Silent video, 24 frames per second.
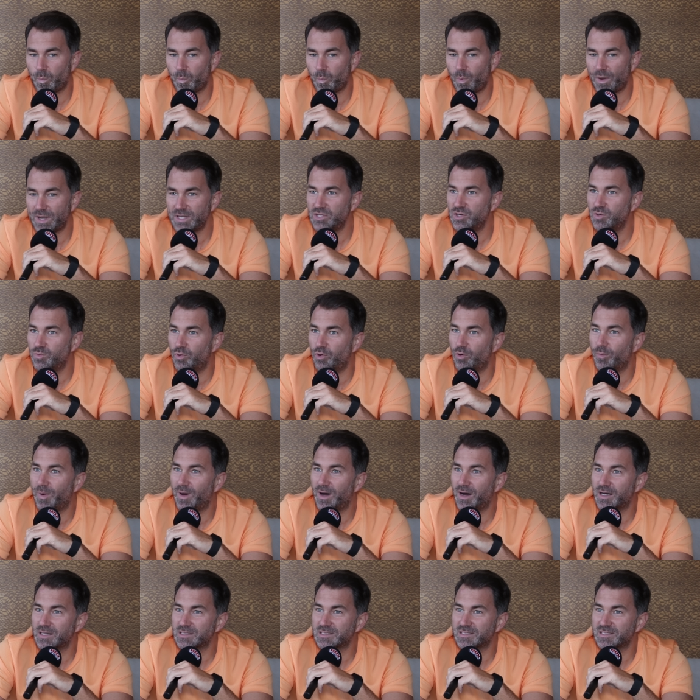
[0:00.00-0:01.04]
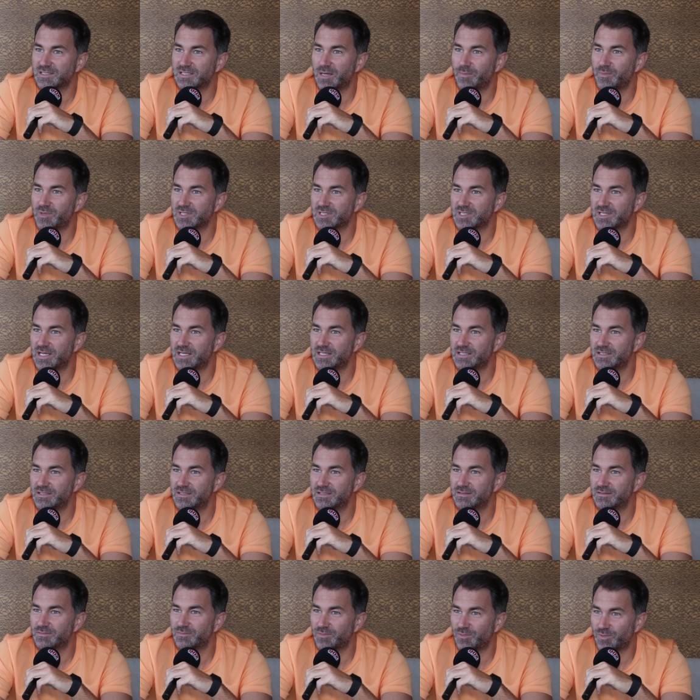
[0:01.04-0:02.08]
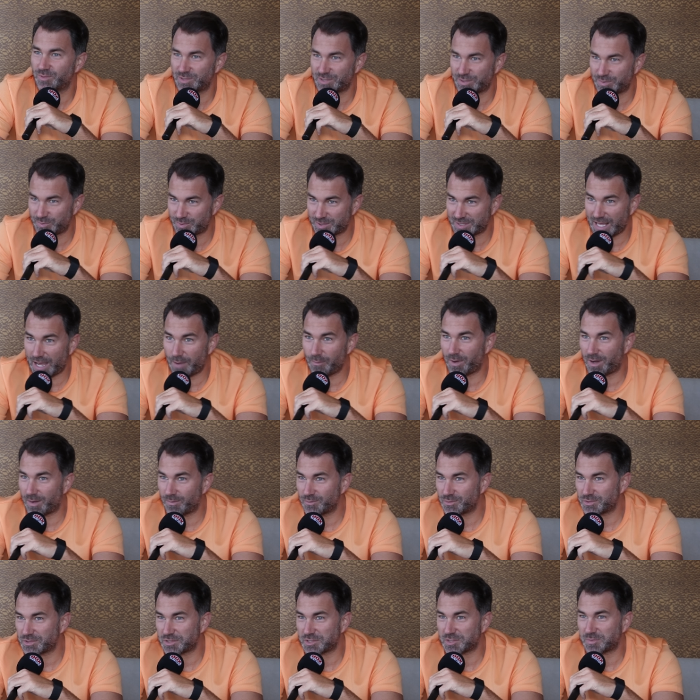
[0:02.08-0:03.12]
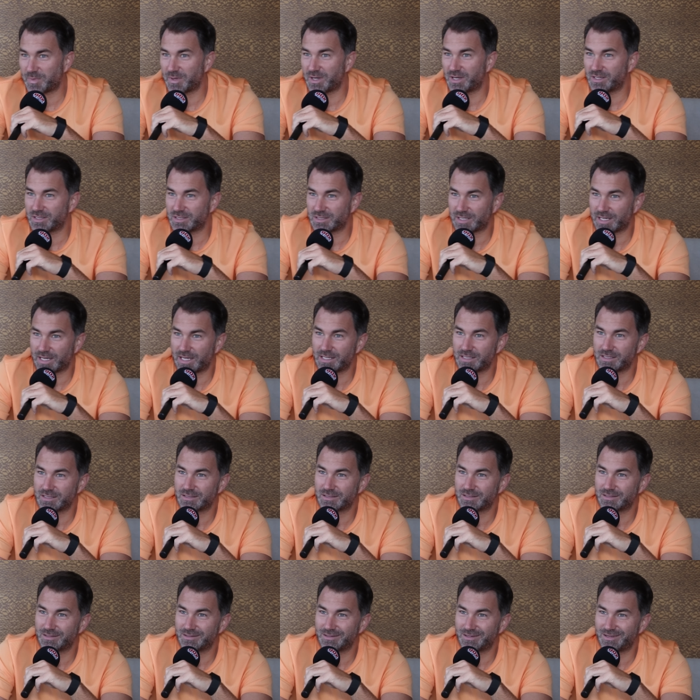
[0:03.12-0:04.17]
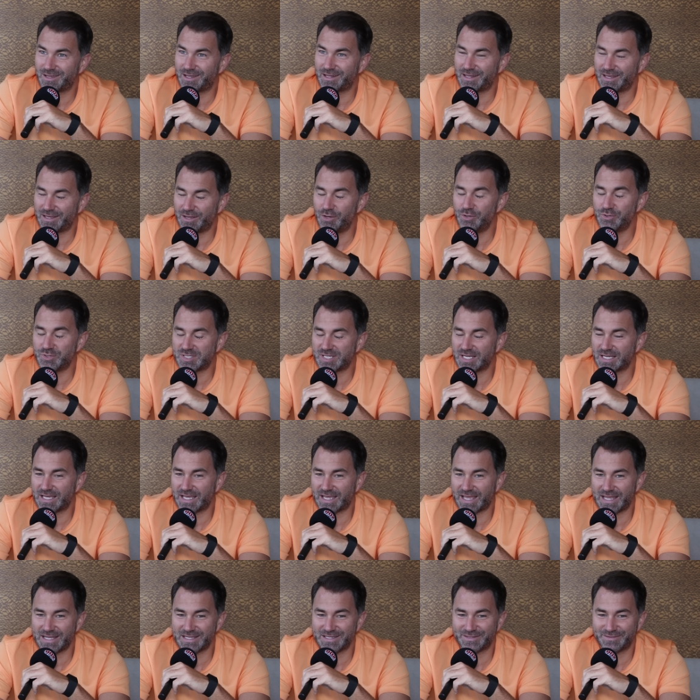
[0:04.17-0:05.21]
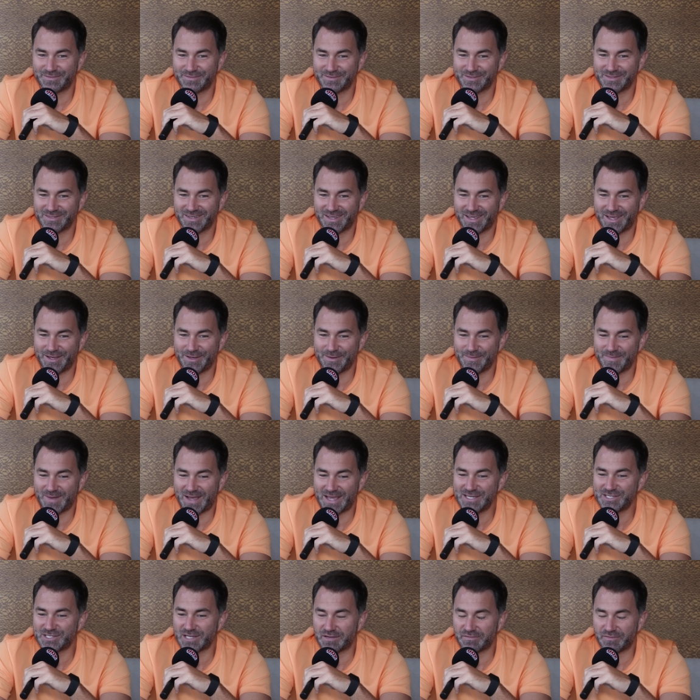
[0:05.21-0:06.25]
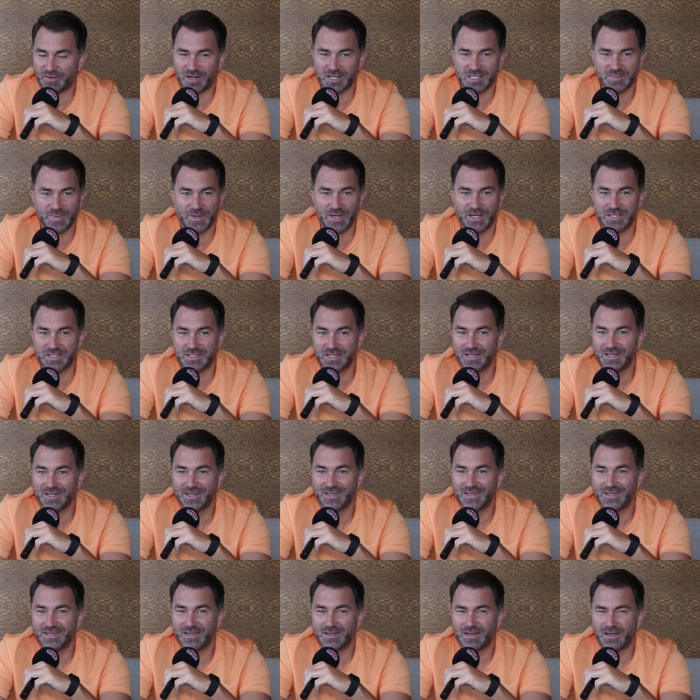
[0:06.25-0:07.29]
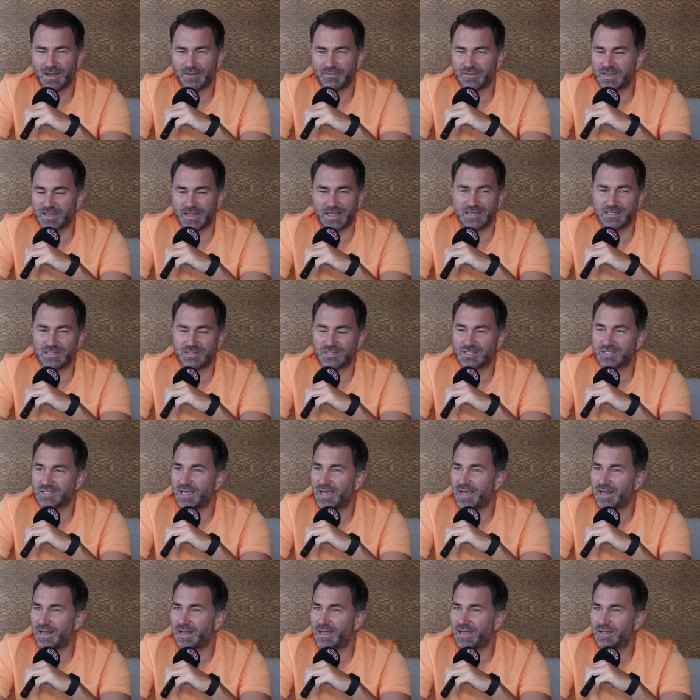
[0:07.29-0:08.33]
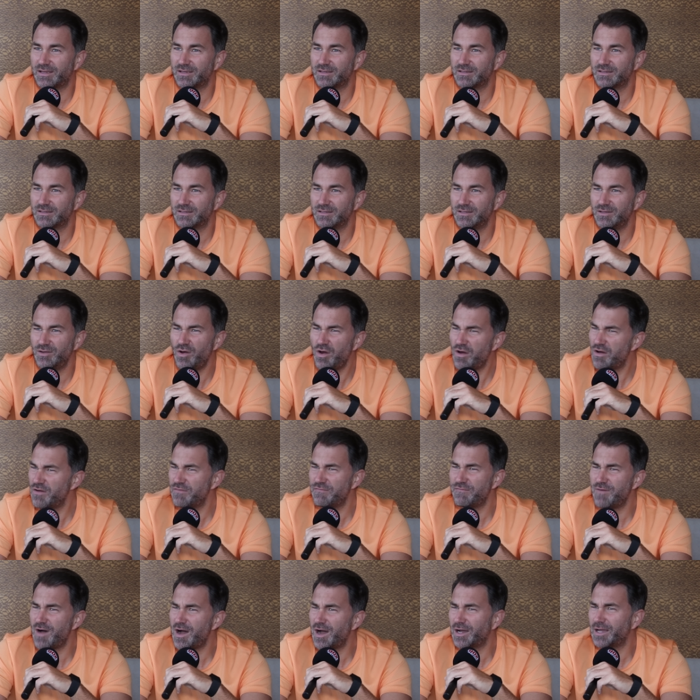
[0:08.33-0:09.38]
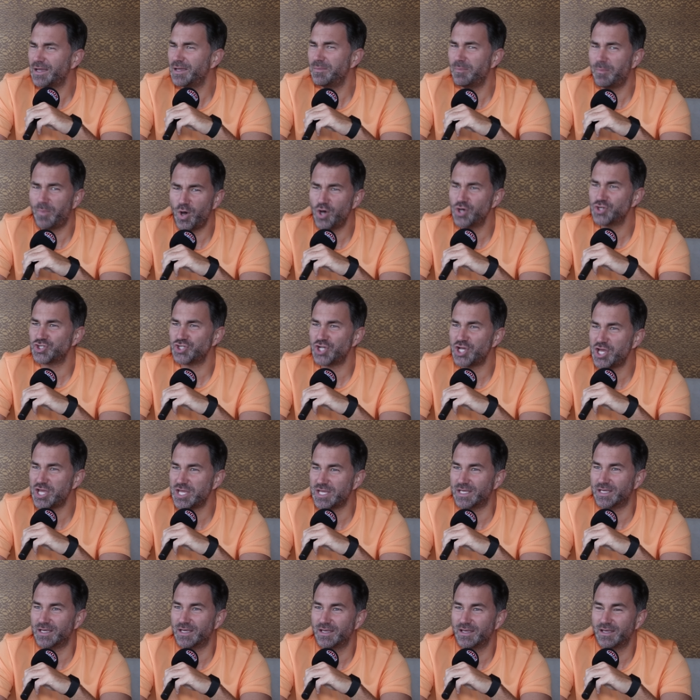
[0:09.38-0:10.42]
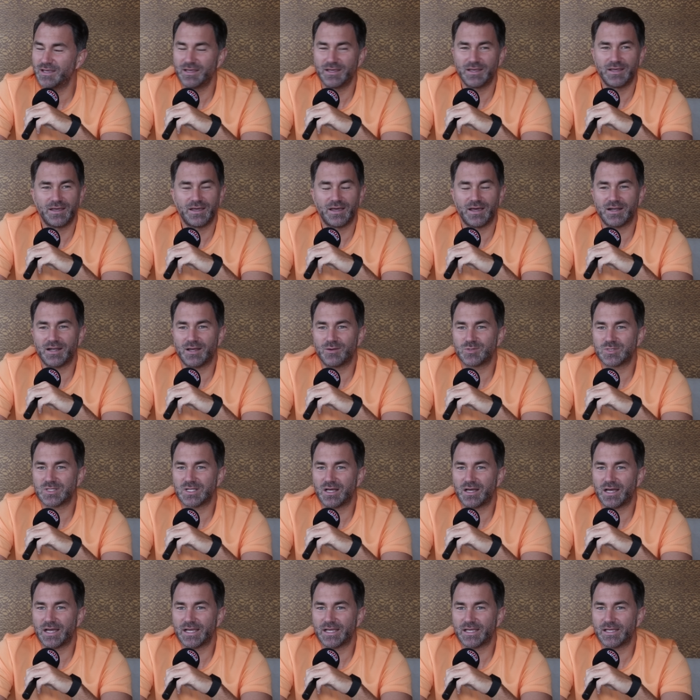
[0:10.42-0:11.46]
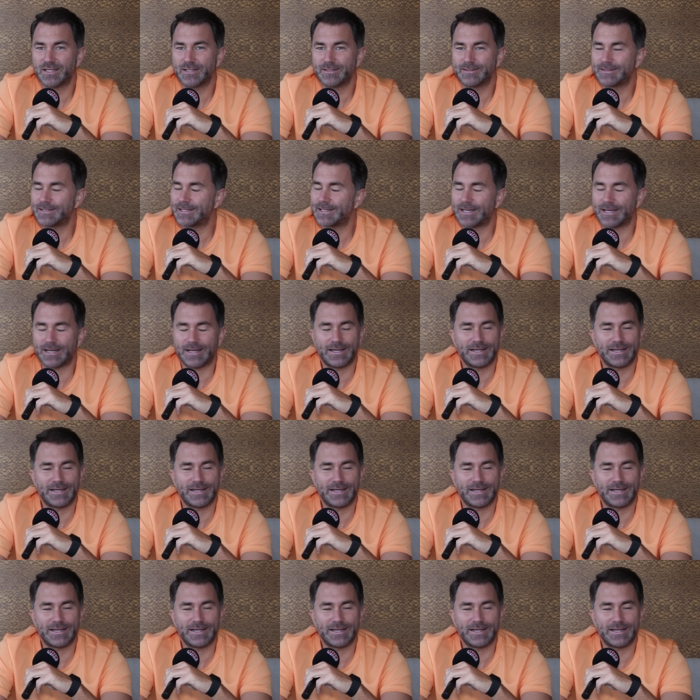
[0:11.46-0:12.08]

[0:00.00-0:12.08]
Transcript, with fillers: when you walk past and someone says, which was that one, was the Spurs against uh, the Usyk against um, AJ fight Spurs. I think Geezer just said out, "You're a fucking pussy," and I was like, "Nah,